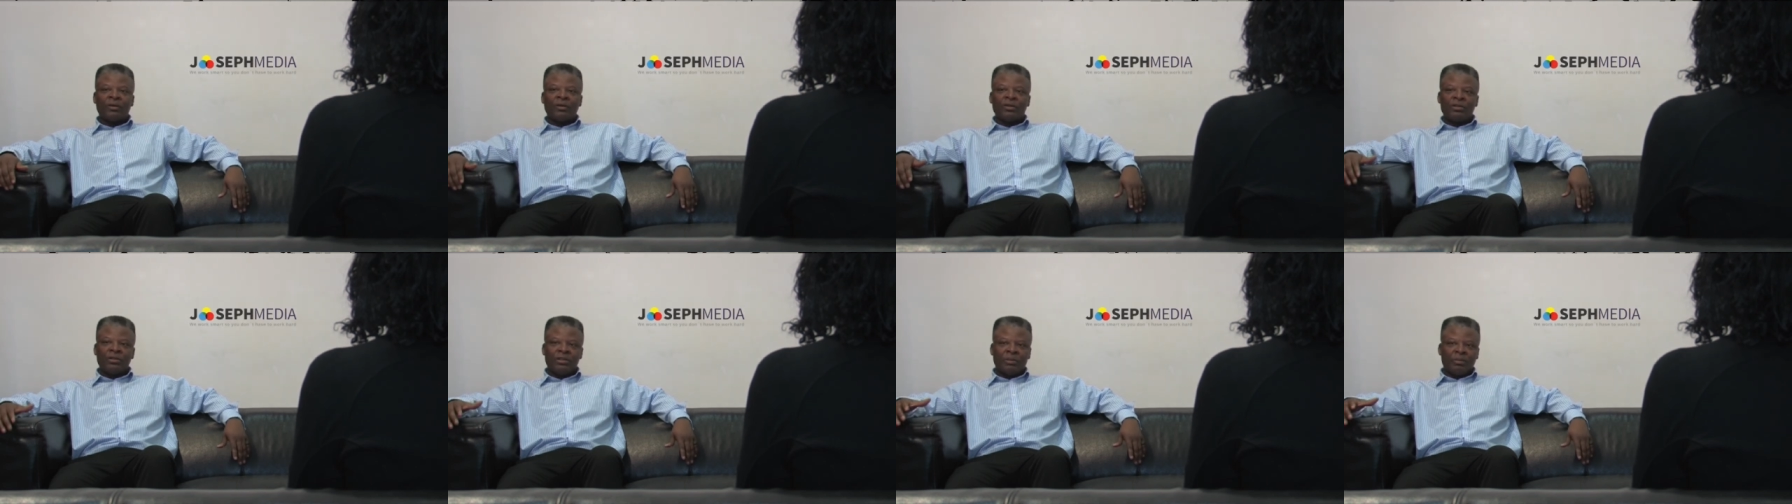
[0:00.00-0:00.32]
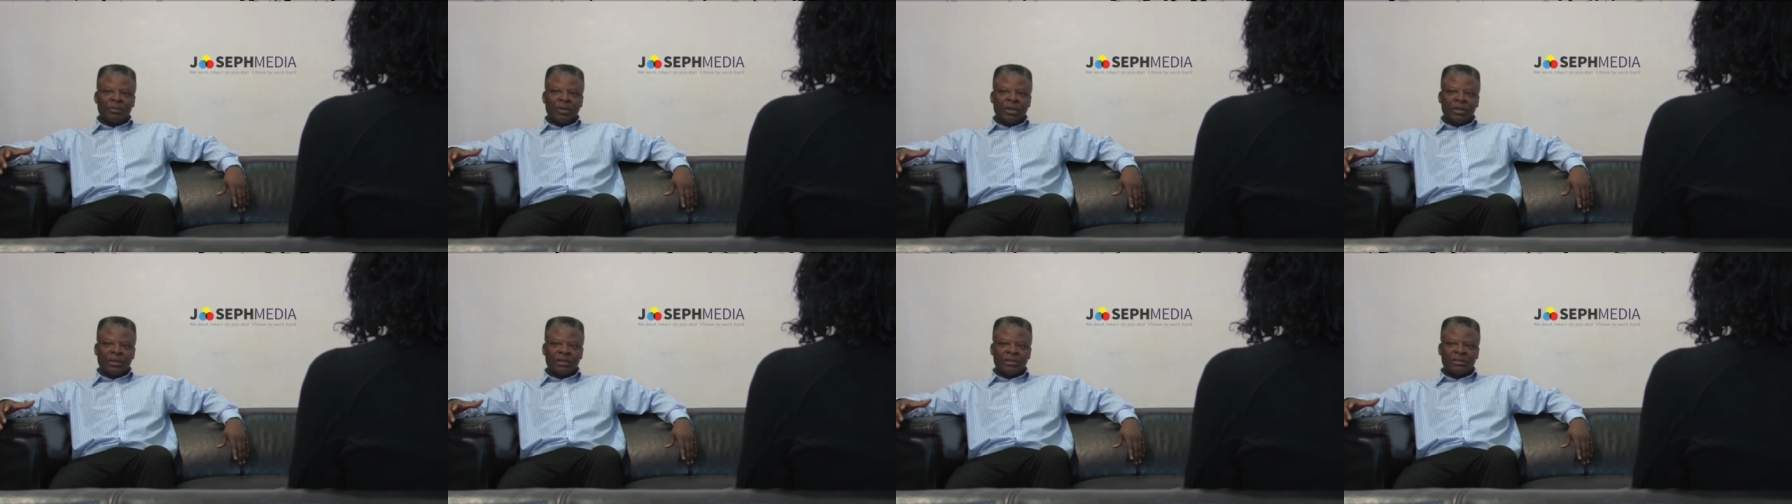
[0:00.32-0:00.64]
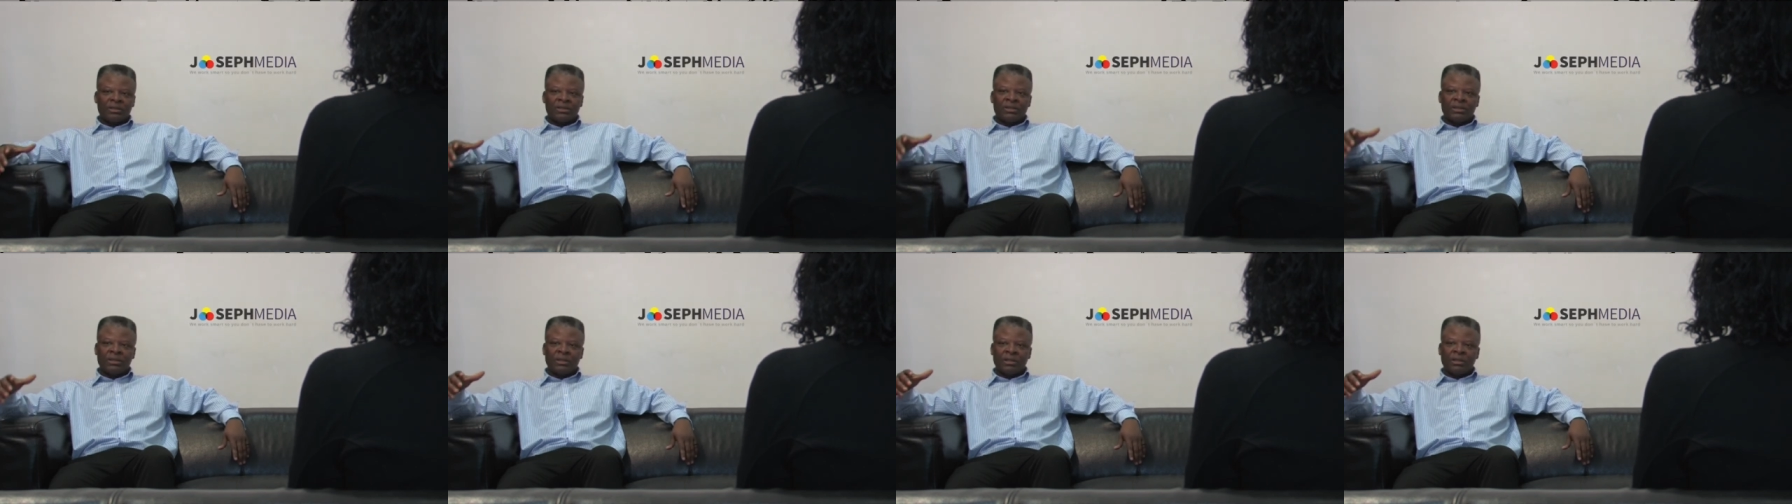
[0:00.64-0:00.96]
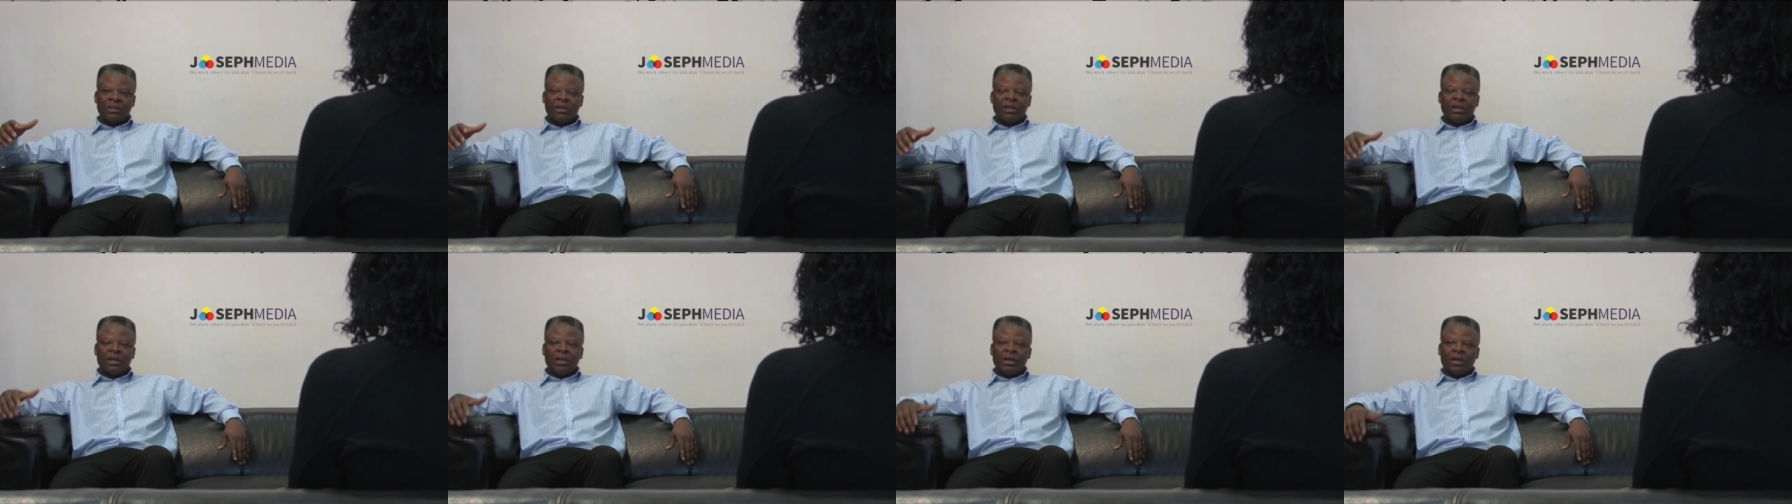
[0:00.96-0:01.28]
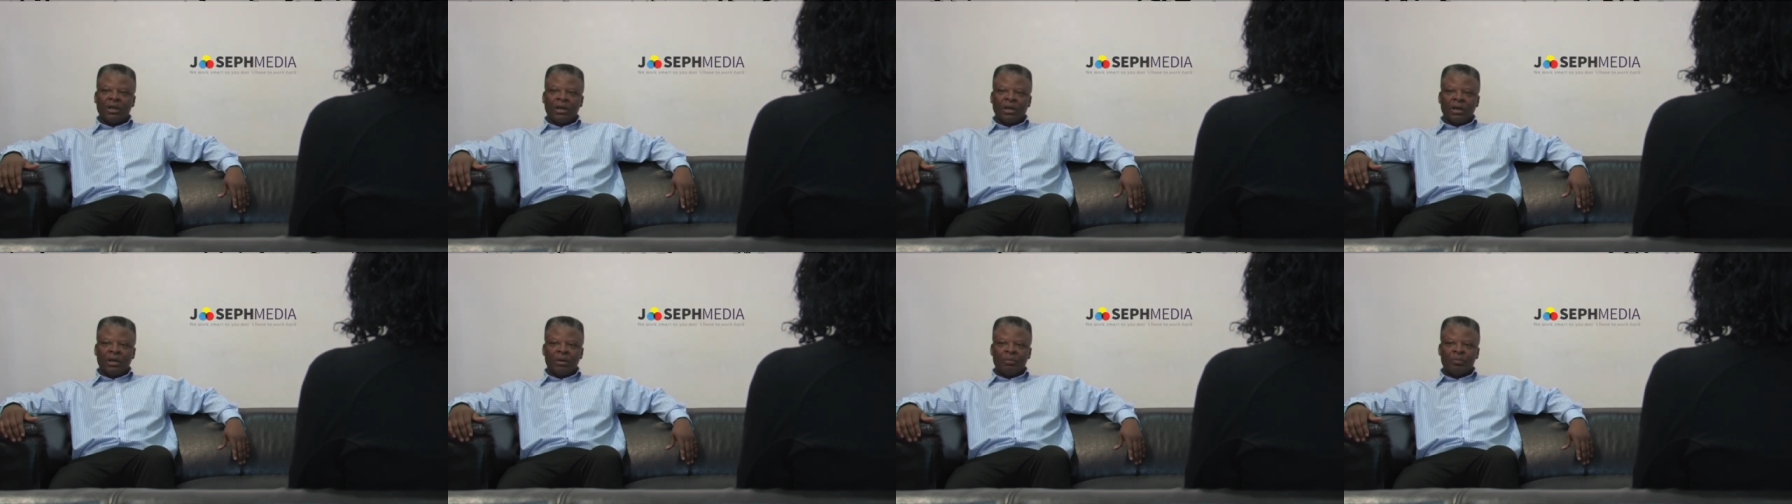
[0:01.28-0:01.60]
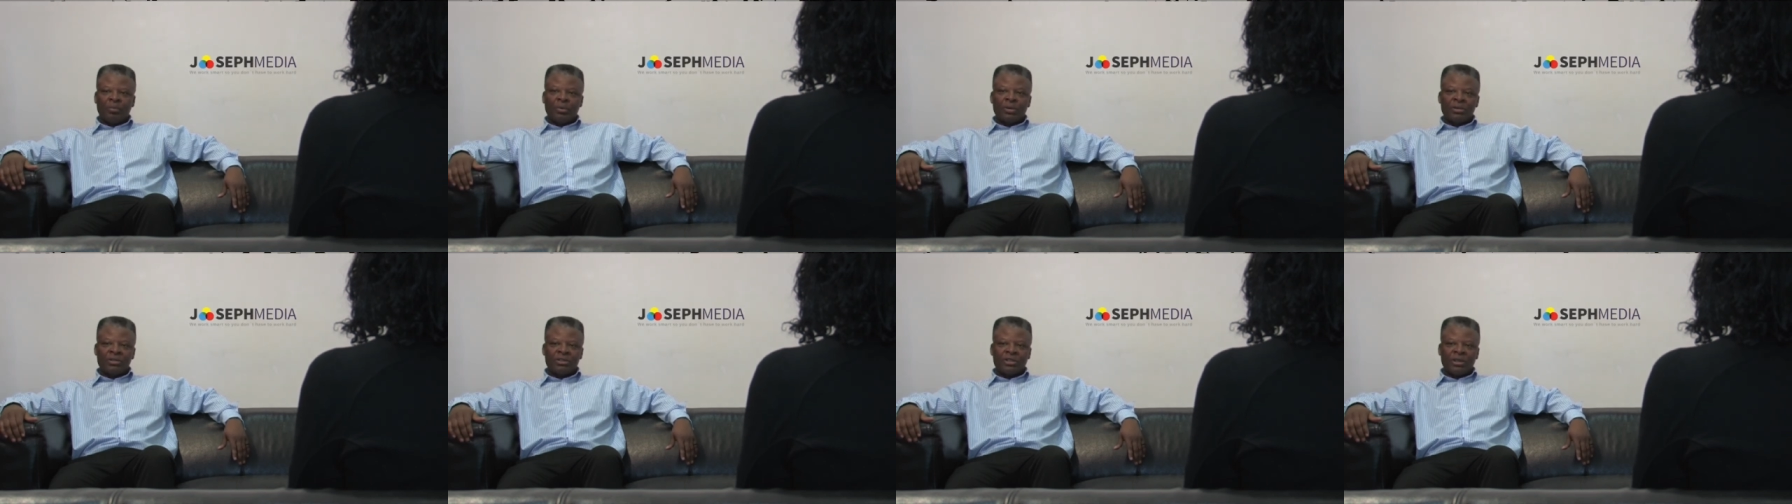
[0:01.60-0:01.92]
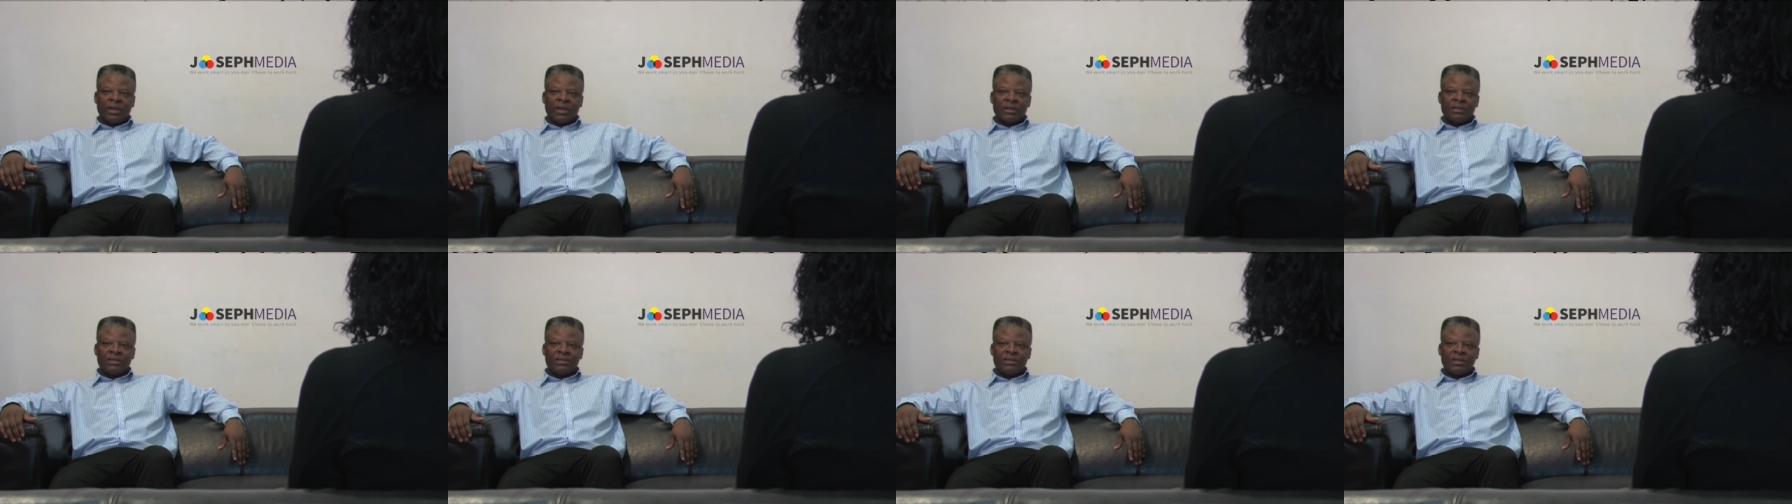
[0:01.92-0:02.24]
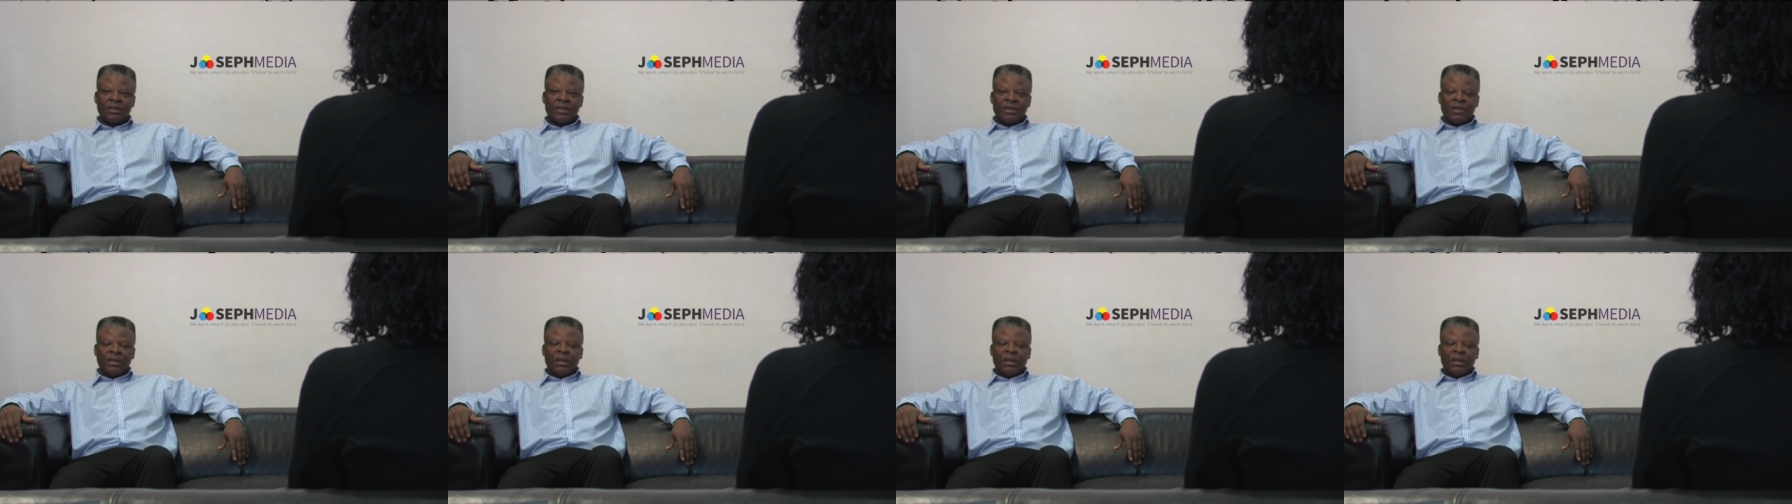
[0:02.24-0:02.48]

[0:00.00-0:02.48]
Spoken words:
on the marketing project.